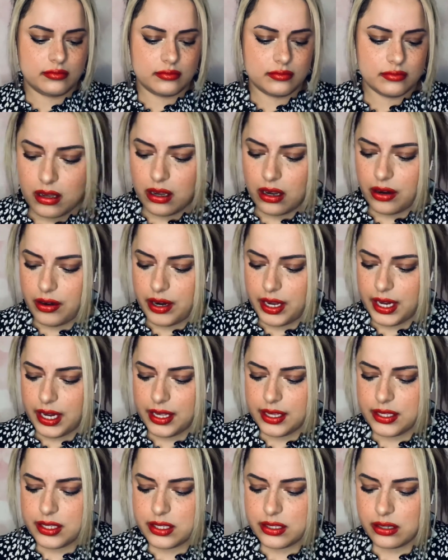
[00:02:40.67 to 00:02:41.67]

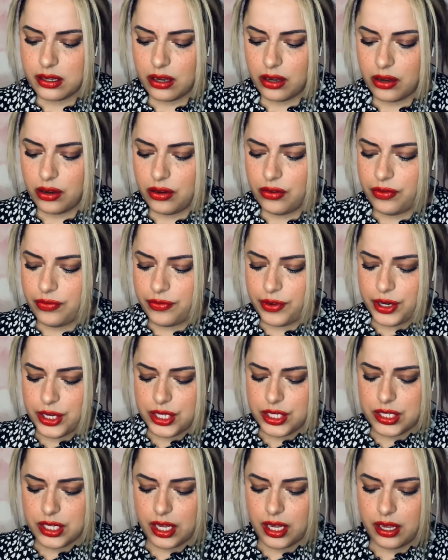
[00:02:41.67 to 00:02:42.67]
Alrighty, so
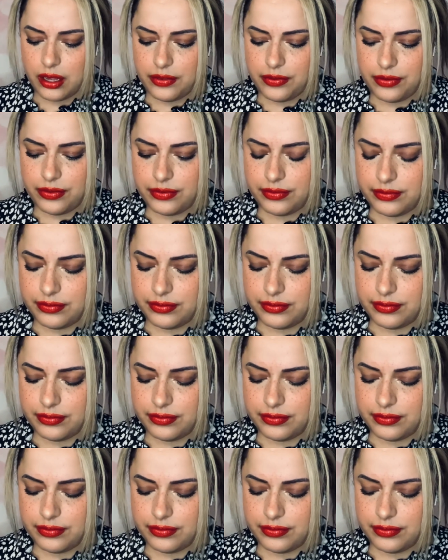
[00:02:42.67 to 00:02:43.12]
first off,